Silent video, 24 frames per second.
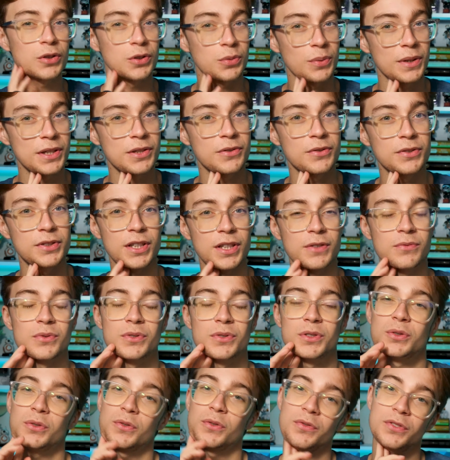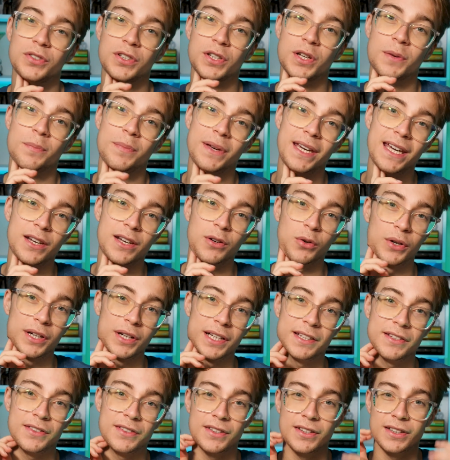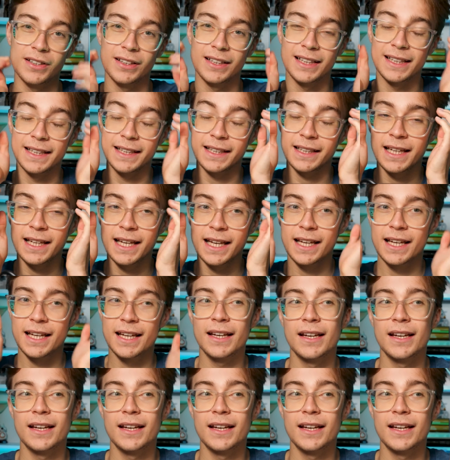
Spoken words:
on Twitter and stuff were sort of like a bit annoyed that like